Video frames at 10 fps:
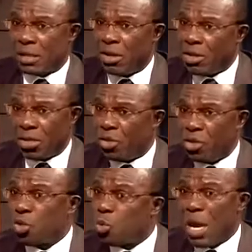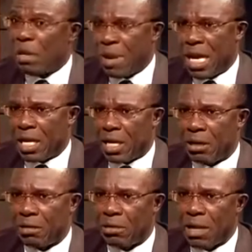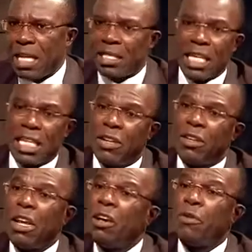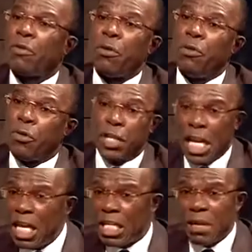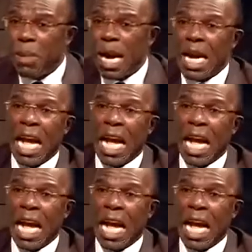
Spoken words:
not just one bank. I started from Fidelity Bank.